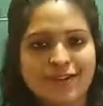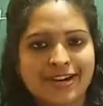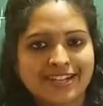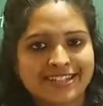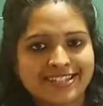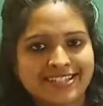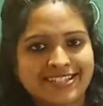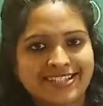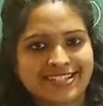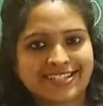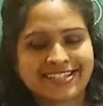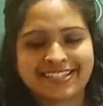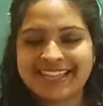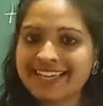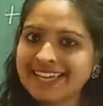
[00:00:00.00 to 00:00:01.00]
now let us
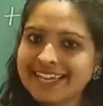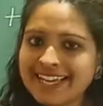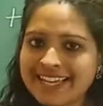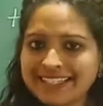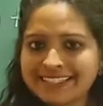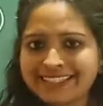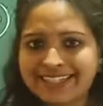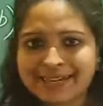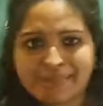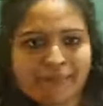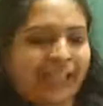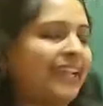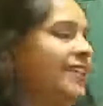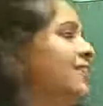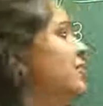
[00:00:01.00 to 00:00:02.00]
discuss the third
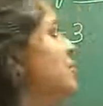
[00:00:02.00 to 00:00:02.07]
main.